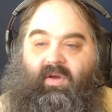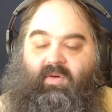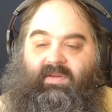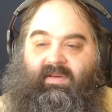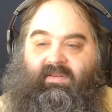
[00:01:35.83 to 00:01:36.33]

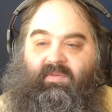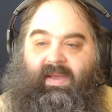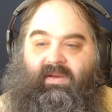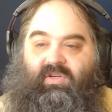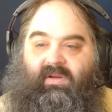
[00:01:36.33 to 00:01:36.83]
Coast
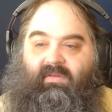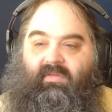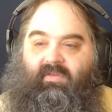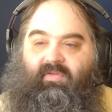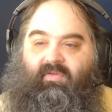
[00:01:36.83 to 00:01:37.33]
Expansion
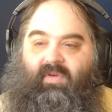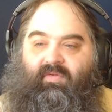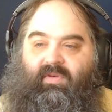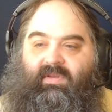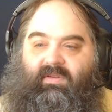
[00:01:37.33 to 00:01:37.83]

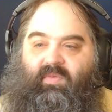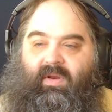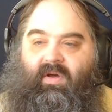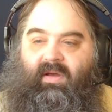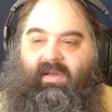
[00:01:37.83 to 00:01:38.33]
references
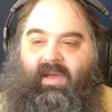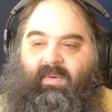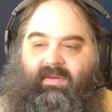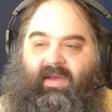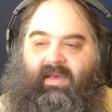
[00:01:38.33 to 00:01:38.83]
when Hawkeye
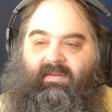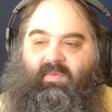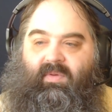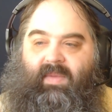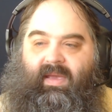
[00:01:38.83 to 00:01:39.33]
was
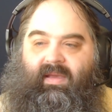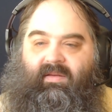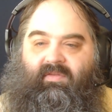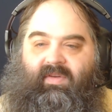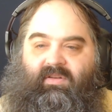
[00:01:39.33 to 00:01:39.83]
tasked with making
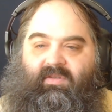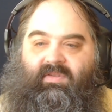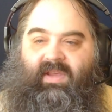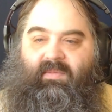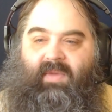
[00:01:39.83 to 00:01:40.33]
an Avengers
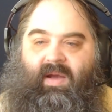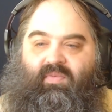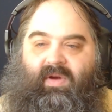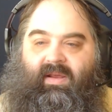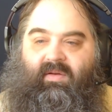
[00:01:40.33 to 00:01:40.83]
team
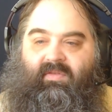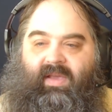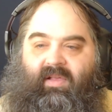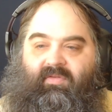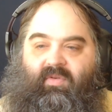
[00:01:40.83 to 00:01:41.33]
operating out of
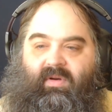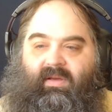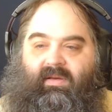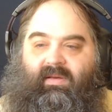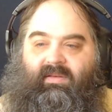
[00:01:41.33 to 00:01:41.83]

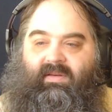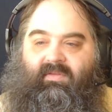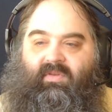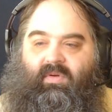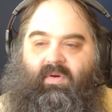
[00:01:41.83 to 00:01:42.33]
California instead
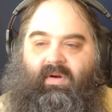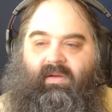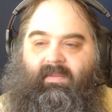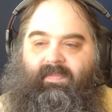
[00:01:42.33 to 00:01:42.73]
of New York.